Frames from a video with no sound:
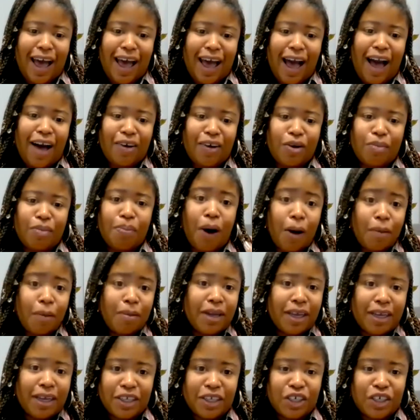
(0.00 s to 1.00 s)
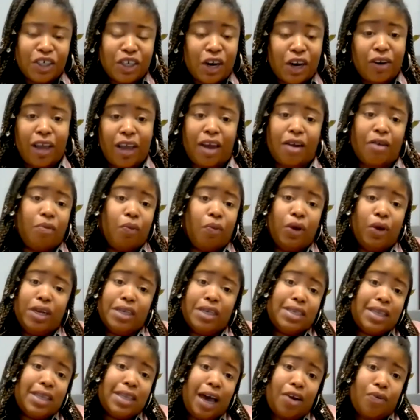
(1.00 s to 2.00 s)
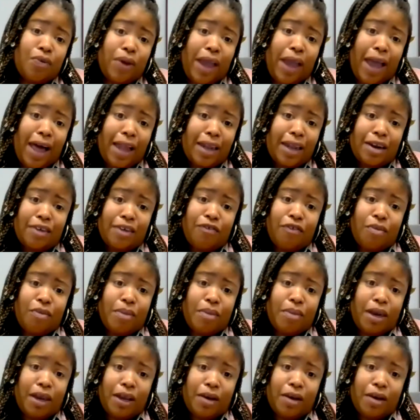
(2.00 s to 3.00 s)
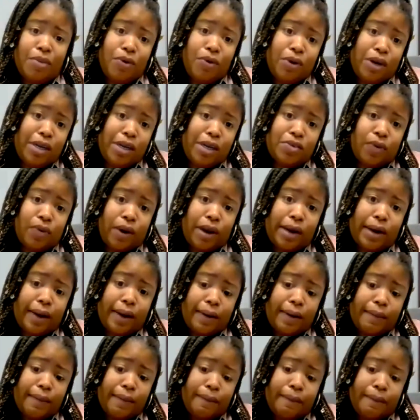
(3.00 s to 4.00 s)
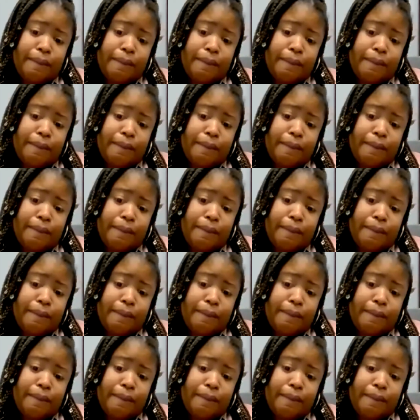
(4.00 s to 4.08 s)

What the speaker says: how to publicly share data when it's not a reality for many communities right now.